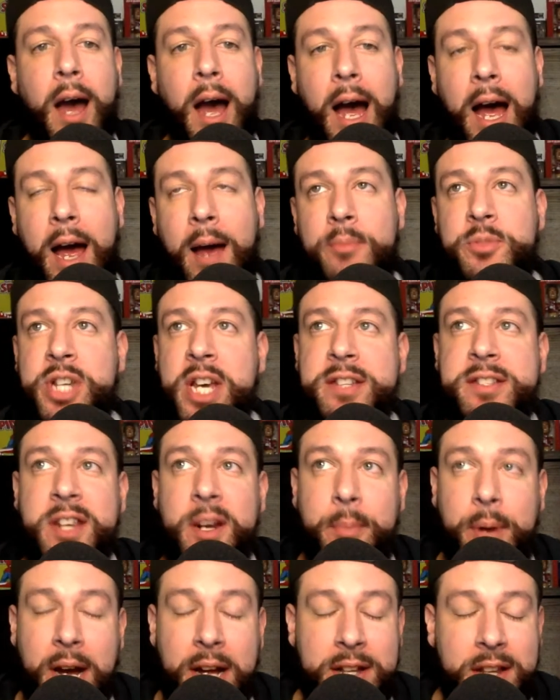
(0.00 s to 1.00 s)
I'm
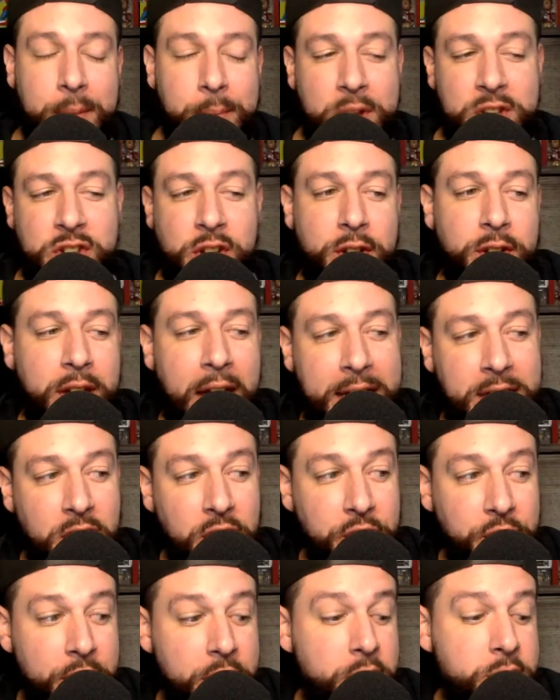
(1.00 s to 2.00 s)
Jason Aponte. Make sure you like
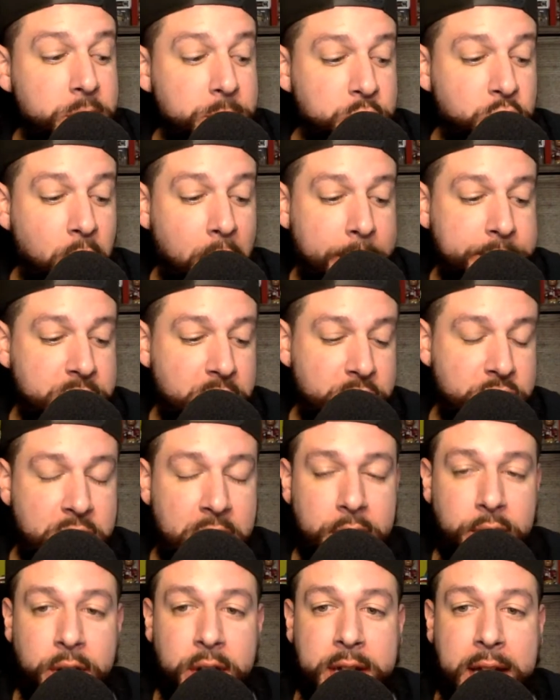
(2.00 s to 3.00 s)
this video, subscribe to the
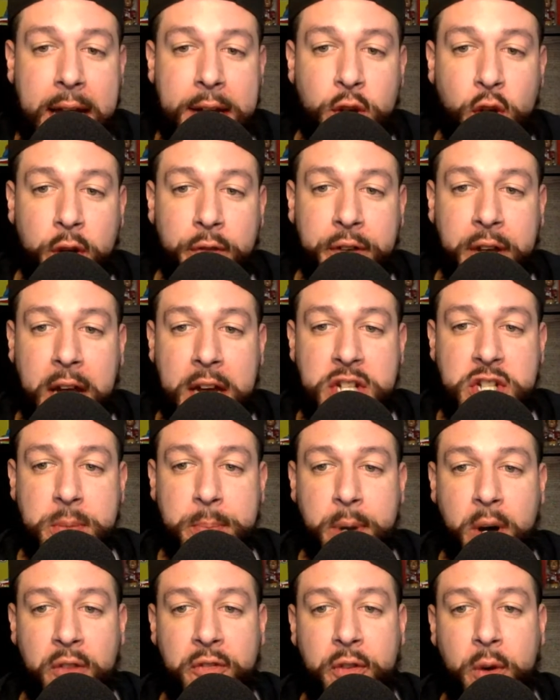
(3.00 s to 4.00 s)
channel, hit that
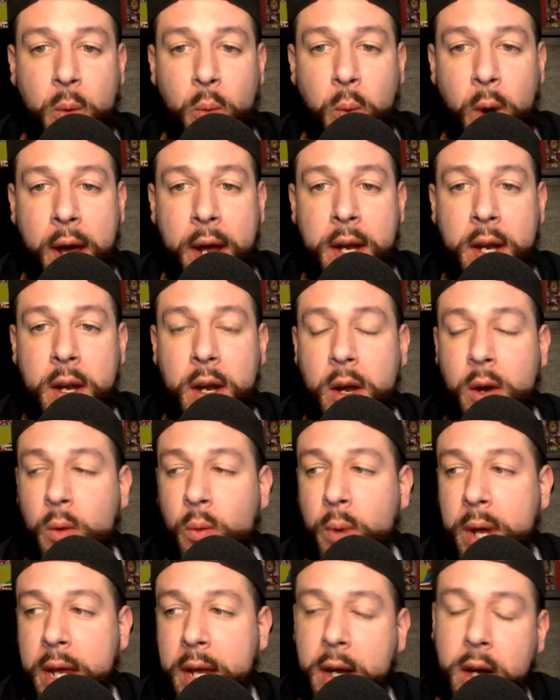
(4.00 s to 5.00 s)
notification bell for when
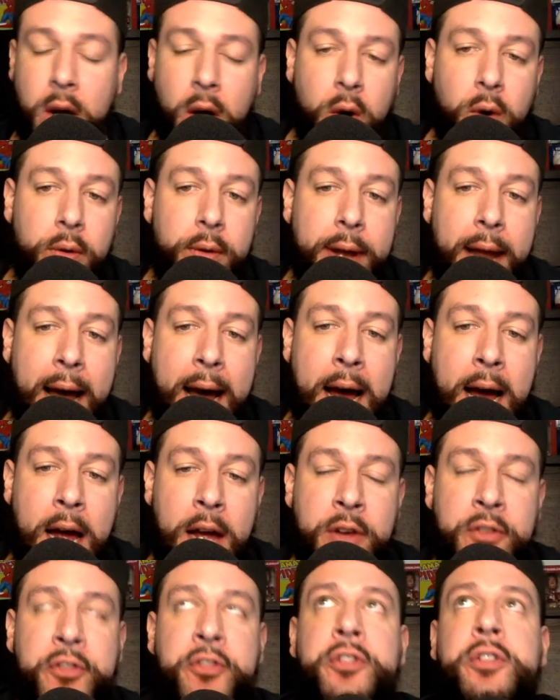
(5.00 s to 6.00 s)
we go
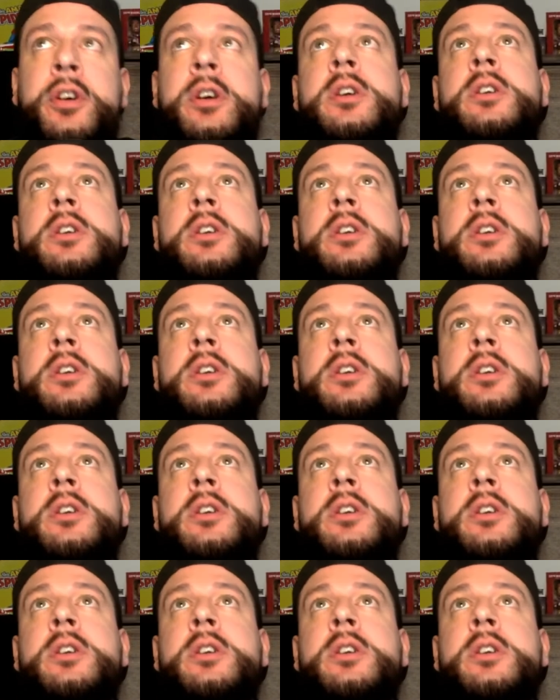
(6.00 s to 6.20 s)
live.